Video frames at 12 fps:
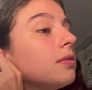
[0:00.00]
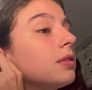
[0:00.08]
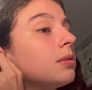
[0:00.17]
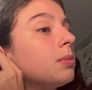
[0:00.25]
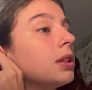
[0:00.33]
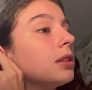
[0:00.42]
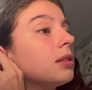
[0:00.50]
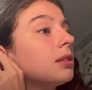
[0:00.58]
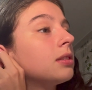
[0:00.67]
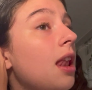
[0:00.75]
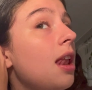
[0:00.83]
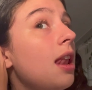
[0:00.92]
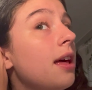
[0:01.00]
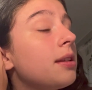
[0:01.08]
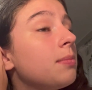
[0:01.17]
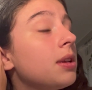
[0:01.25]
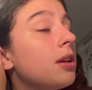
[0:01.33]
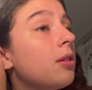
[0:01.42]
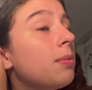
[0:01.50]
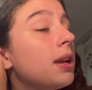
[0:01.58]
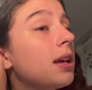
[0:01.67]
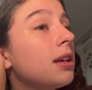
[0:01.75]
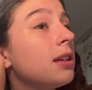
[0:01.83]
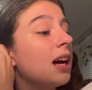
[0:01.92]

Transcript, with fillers: for spacers, like, let me know, please.